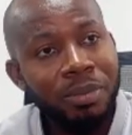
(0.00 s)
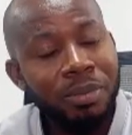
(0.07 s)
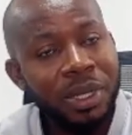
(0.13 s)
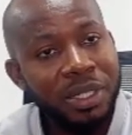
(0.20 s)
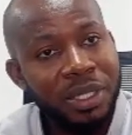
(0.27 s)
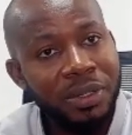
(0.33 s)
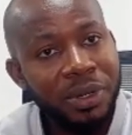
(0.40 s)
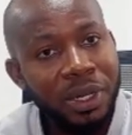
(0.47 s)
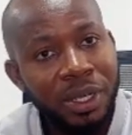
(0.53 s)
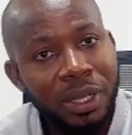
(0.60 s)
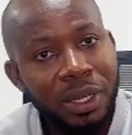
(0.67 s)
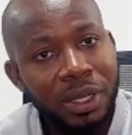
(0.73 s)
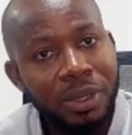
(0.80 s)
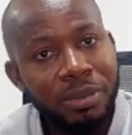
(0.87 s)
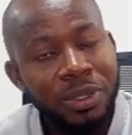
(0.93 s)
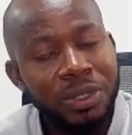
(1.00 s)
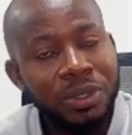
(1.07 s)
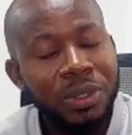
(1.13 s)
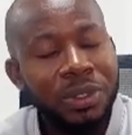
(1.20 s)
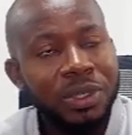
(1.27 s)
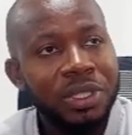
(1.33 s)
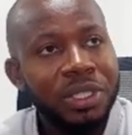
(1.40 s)
material
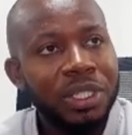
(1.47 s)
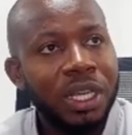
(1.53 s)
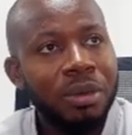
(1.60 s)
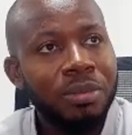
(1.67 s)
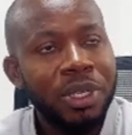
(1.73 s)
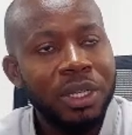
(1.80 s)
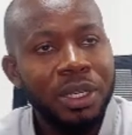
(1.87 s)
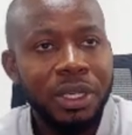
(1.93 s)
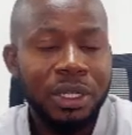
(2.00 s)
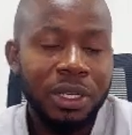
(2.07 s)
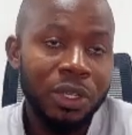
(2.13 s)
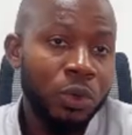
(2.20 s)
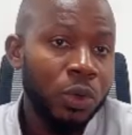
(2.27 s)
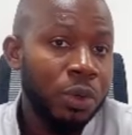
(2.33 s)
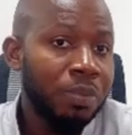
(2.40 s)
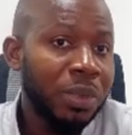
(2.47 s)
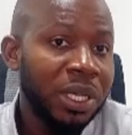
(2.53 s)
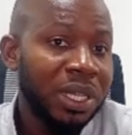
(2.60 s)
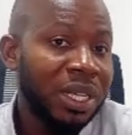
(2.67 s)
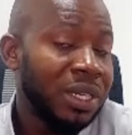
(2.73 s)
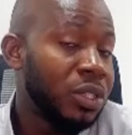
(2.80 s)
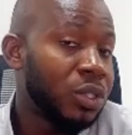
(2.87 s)
resource, it can be
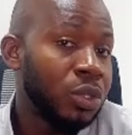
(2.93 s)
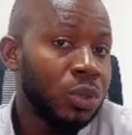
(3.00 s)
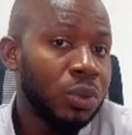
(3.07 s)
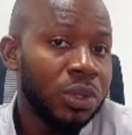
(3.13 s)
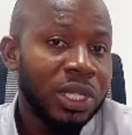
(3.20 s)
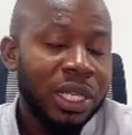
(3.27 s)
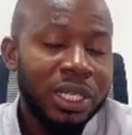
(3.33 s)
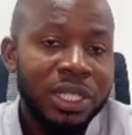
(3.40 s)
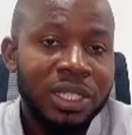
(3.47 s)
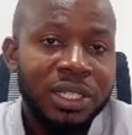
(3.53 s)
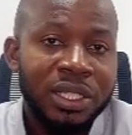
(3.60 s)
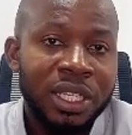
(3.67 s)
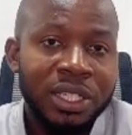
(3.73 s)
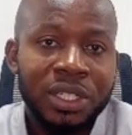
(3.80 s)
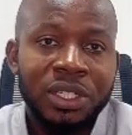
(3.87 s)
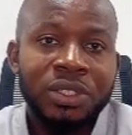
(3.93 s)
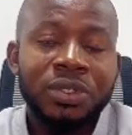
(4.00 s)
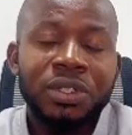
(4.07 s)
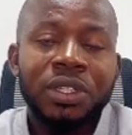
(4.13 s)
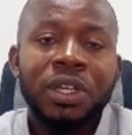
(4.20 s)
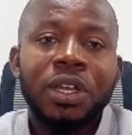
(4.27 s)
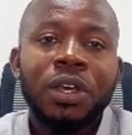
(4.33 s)
equipment and the tools that is
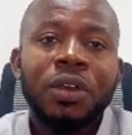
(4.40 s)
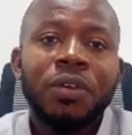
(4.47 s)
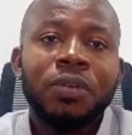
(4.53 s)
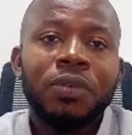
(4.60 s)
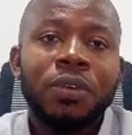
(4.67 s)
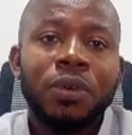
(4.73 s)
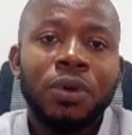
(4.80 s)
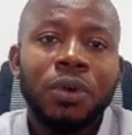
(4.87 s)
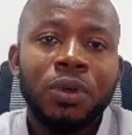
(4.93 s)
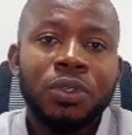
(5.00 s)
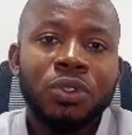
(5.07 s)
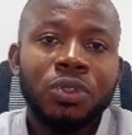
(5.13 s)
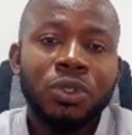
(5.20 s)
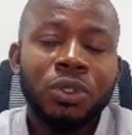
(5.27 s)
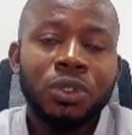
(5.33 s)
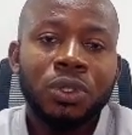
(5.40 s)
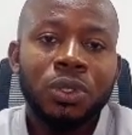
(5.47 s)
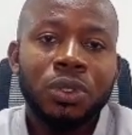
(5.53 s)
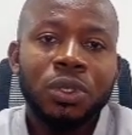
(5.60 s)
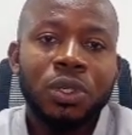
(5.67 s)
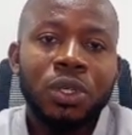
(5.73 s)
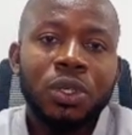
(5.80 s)
necessary for
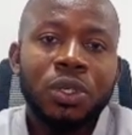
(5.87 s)
construction.